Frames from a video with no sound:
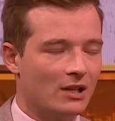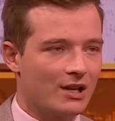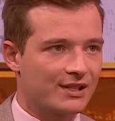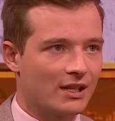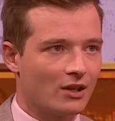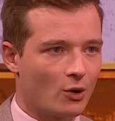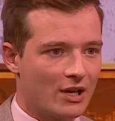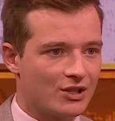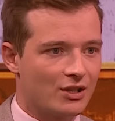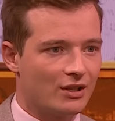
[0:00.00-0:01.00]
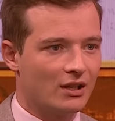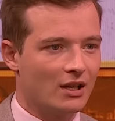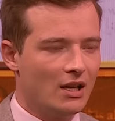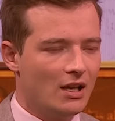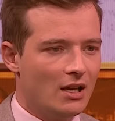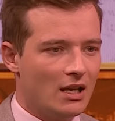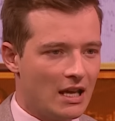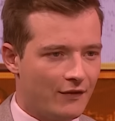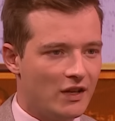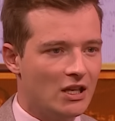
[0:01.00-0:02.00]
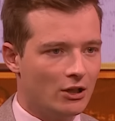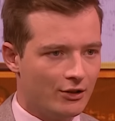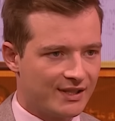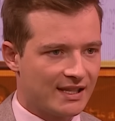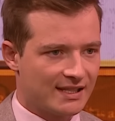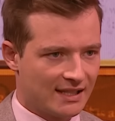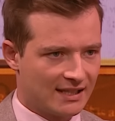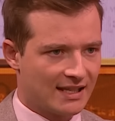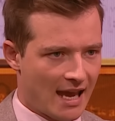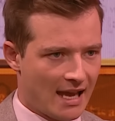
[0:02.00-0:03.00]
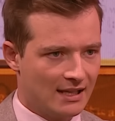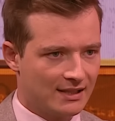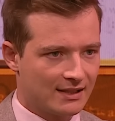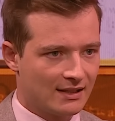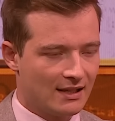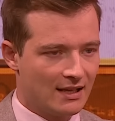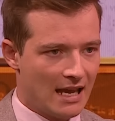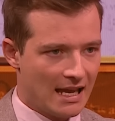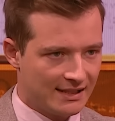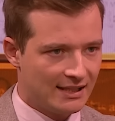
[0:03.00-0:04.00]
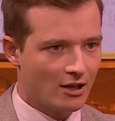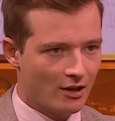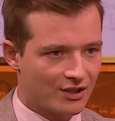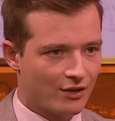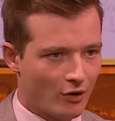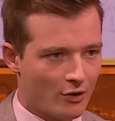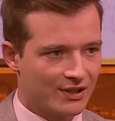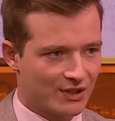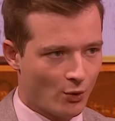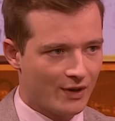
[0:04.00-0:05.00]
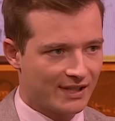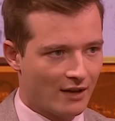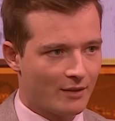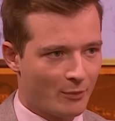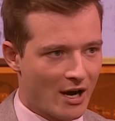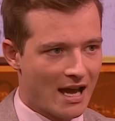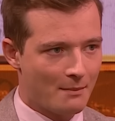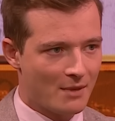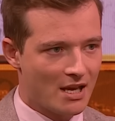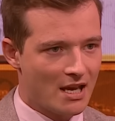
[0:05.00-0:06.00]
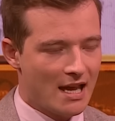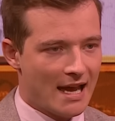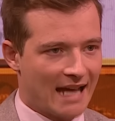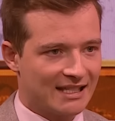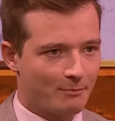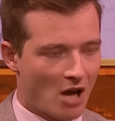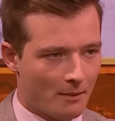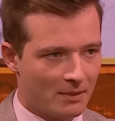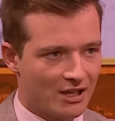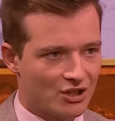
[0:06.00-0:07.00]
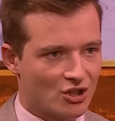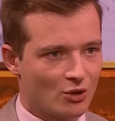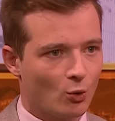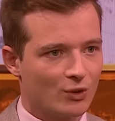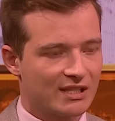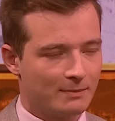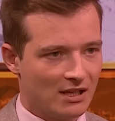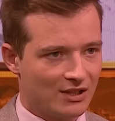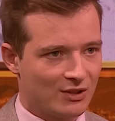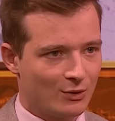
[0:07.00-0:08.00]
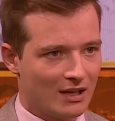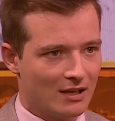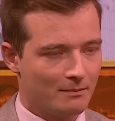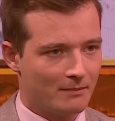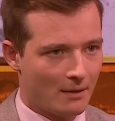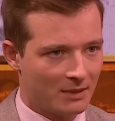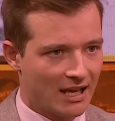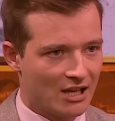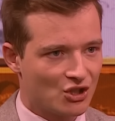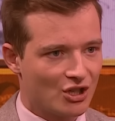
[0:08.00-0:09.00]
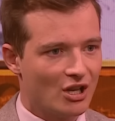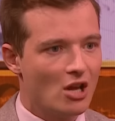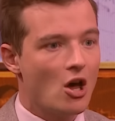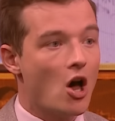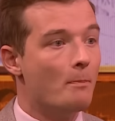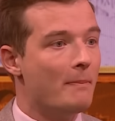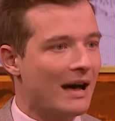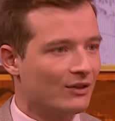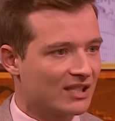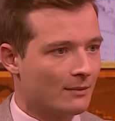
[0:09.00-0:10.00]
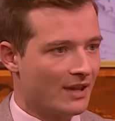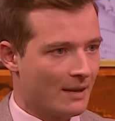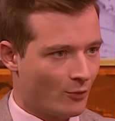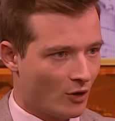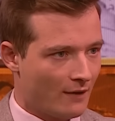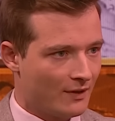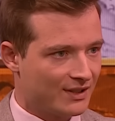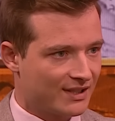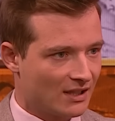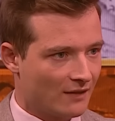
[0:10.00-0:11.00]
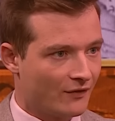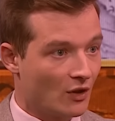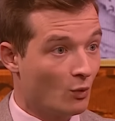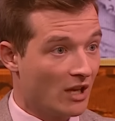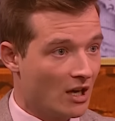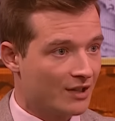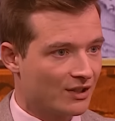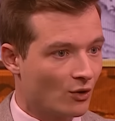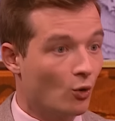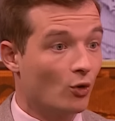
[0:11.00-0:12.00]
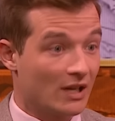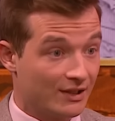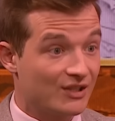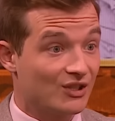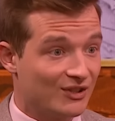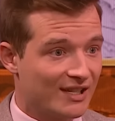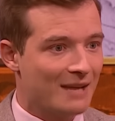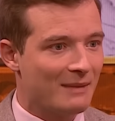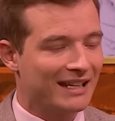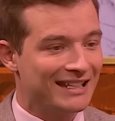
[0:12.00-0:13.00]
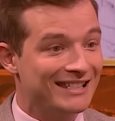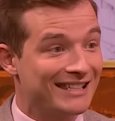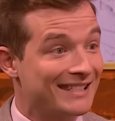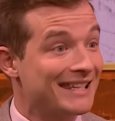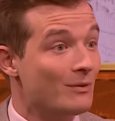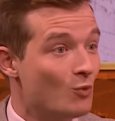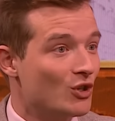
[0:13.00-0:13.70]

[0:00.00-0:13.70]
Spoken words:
asking the question that if he loses this case, is he going to throw his toys out the pram and publish or speak to a publication about some of that private stuff that we heard in court? And as you say, Matt, he says it would